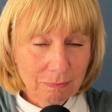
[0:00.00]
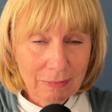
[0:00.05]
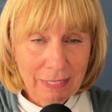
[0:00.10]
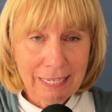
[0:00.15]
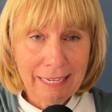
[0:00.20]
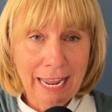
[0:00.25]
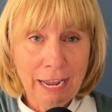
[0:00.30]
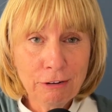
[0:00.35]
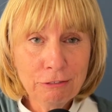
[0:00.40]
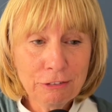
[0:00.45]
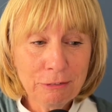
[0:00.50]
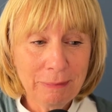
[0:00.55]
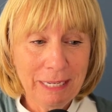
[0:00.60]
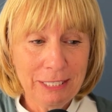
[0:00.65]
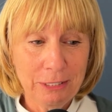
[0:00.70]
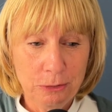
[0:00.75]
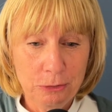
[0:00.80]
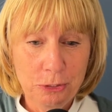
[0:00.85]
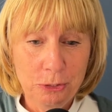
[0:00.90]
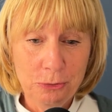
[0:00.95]
Now for my
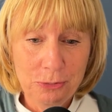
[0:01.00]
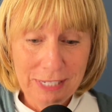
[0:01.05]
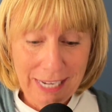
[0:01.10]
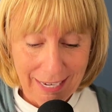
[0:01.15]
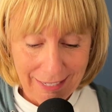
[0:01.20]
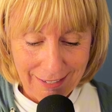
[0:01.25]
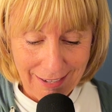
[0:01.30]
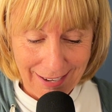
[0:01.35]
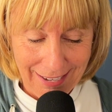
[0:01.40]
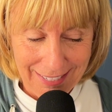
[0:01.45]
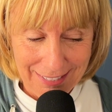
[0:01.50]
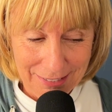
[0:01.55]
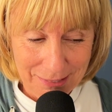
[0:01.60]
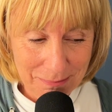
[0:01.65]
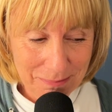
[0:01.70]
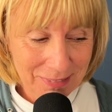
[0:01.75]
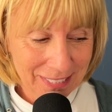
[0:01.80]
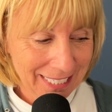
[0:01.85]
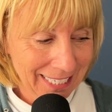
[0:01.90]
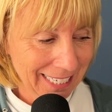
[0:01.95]
go-to tech
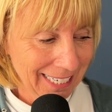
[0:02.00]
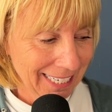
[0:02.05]
item.